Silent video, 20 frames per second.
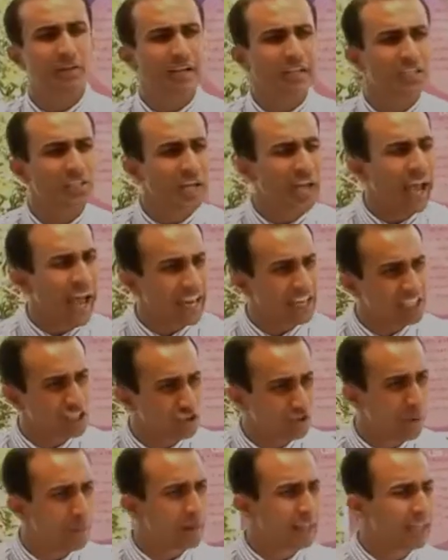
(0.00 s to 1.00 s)
And he's
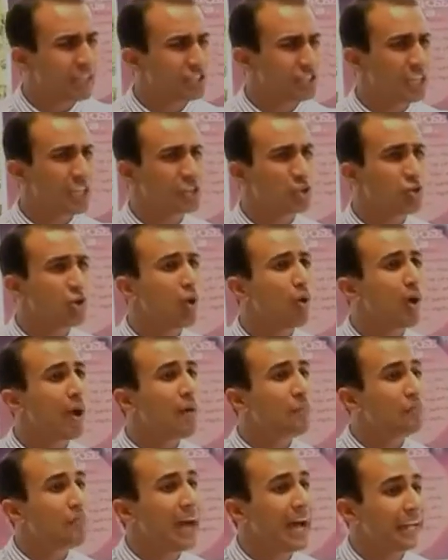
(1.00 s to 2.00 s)
trembling and he's thinking, you know,
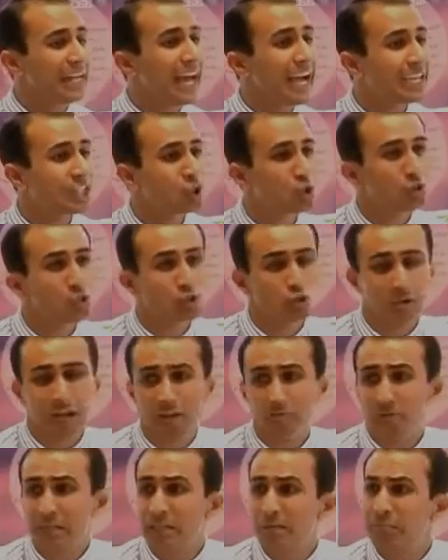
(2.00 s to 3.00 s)
that actually should
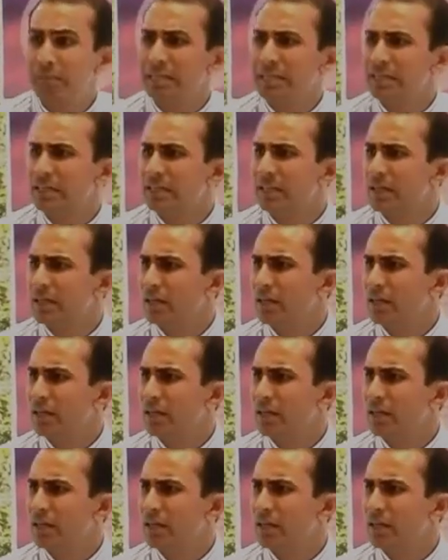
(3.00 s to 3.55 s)
have been me.